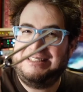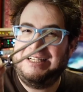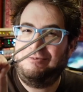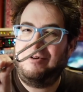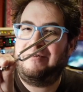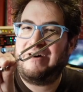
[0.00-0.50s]

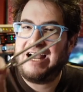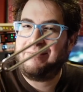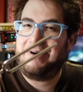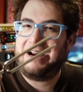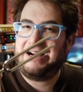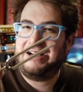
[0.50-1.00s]
thing will
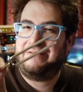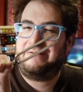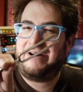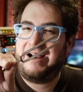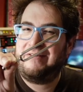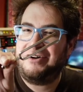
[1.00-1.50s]
vibrate at
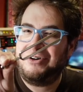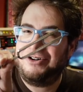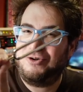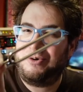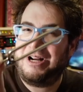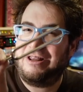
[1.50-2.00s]

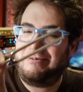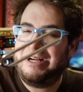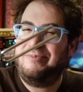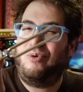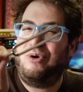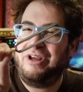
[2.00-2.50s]

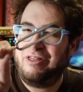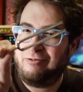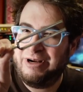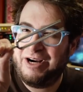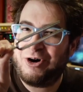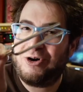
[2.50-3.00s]

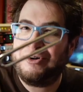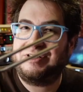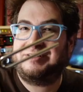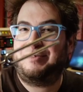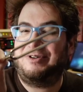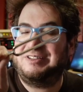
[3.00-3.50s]
523.3
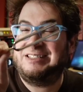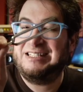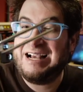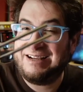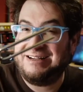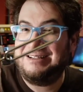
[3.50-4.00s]
hertz per
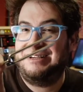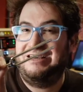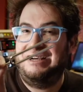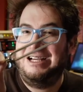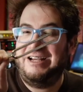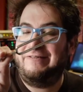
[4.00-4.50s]
second
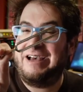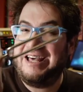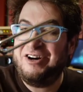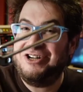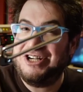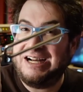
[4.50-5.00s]
if I
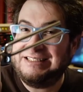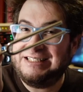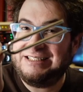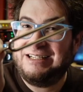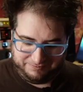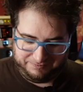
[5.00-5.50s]
energize it.